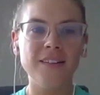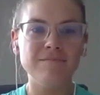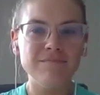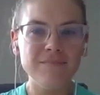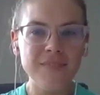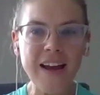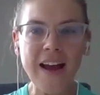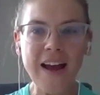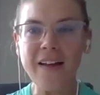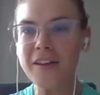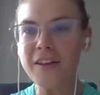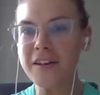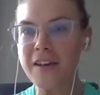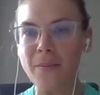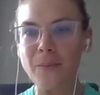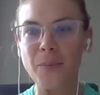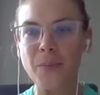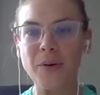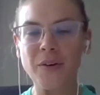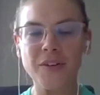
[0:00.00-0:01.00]
Yeah, the
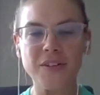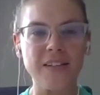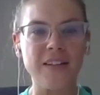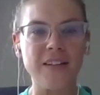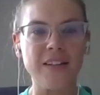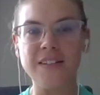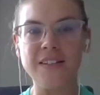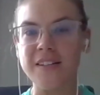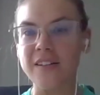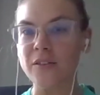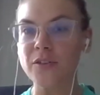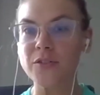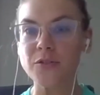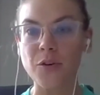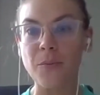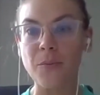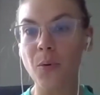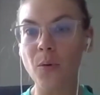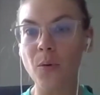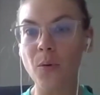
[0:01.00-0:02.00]
numbers and the deals are
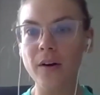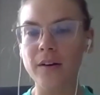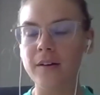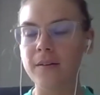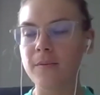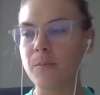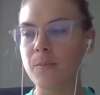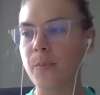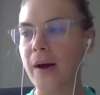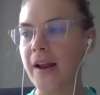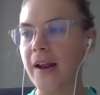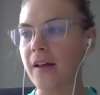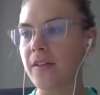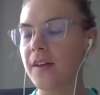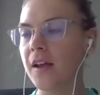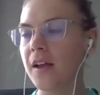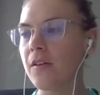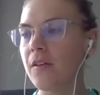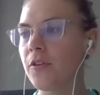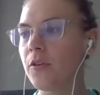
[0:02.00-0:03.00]
important, but I think
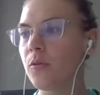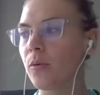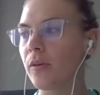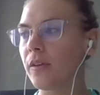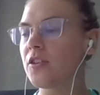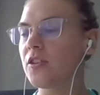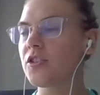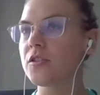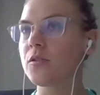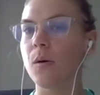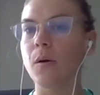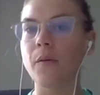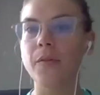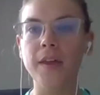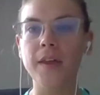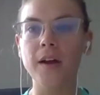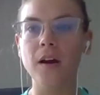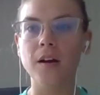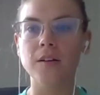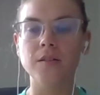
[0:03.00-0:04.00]
if you really just go out
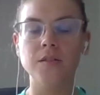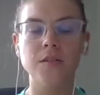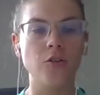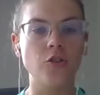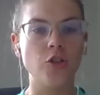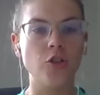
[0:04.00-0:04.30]
there and start to